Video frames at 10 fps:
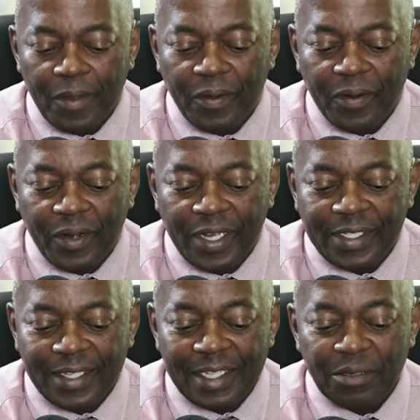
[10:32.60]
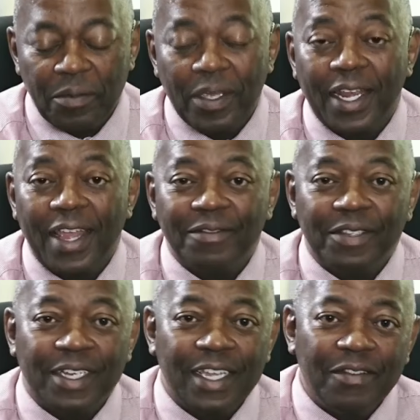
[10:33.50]
All right, and that's where we're going to have
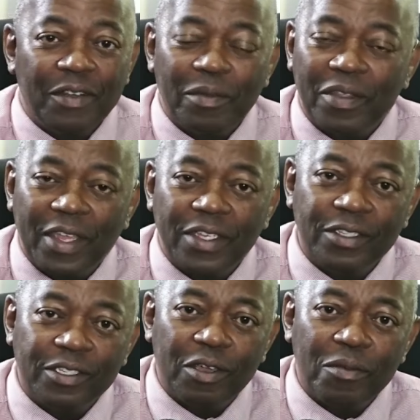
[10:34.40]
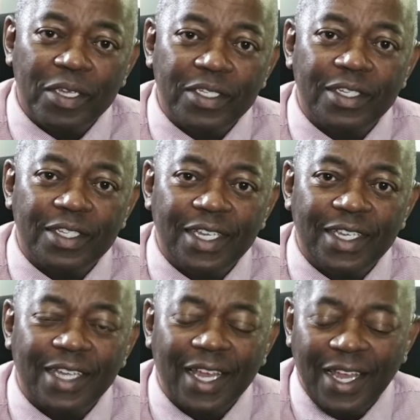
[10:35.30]
to leave it. But thank you so much
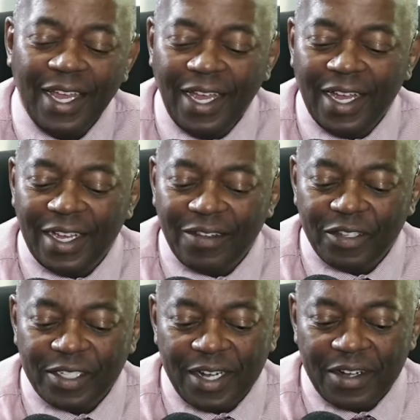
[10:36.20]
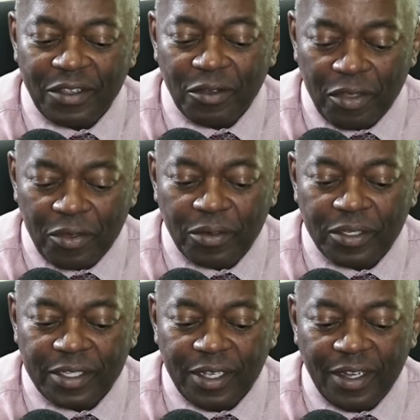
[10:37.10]
indeed for sharing your
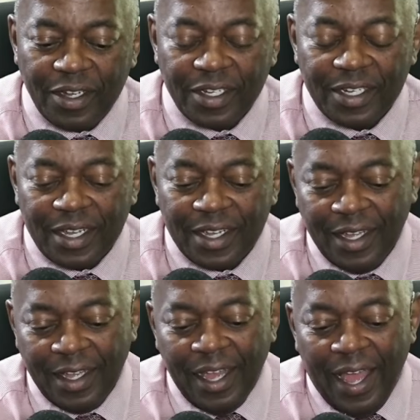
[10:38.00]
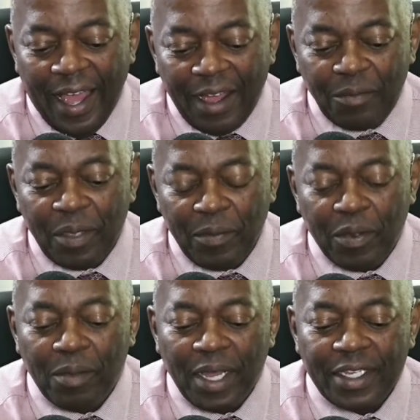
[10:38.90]
thoughts on how
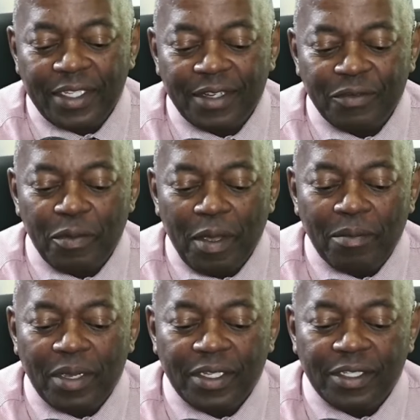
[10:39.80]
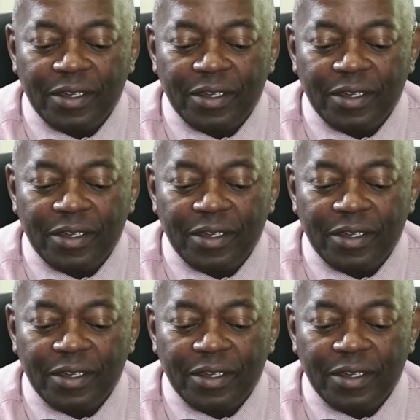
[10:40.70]
people might remember